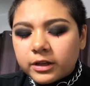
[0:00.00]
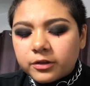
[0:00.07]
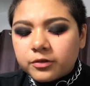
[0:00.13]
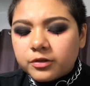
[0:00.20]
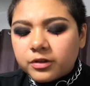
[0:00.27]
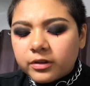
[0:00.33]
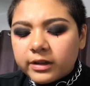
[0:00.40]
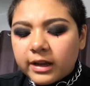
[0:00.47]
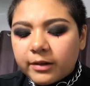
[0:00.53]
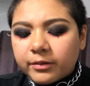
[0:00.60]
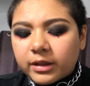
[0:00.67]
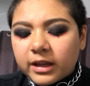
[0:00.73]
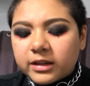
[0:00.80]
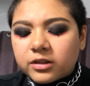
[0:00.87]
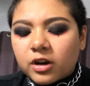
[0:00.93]
usually I
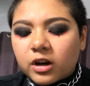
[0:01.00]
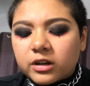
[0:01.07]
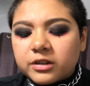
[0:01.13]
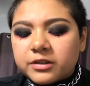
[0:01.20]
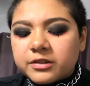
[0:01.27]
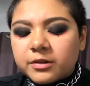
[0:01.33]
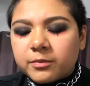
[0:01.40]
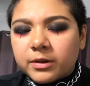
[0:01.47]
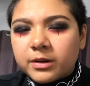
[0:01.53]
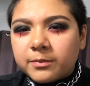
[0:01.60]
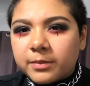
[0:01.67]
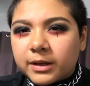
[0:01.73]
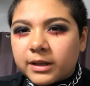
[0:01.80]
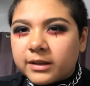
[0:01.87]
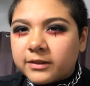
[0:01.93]
would like talk to someone,
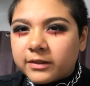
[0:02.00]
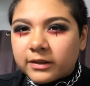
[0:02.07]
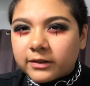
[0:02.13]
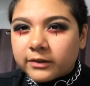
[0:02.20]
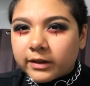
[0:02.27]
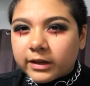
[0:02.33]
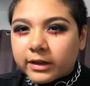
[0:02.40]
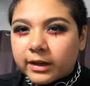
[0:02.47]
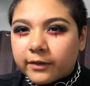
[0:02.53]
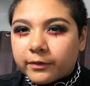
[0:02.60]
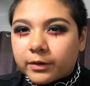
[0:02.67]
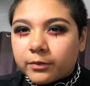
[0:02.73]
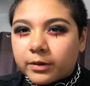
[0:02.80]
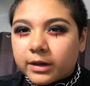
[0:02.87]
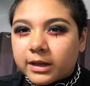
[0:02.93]
but since like
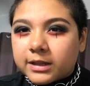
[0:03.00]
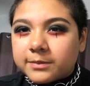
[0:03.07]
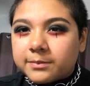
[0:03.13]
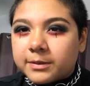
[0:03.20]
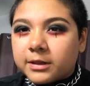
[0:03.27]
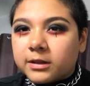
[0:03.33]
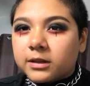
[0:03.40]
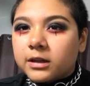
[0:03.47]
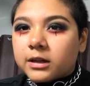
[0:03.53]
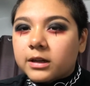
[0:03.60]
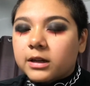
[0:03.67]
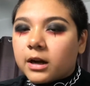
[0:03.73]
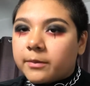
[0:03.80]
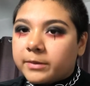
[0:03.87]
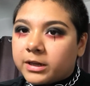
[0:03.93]
everyone has been
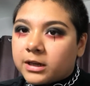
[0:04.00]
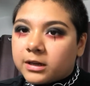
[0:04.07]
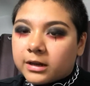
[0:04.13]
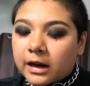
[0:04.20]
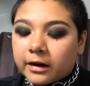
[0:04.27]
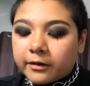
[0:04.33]
coming in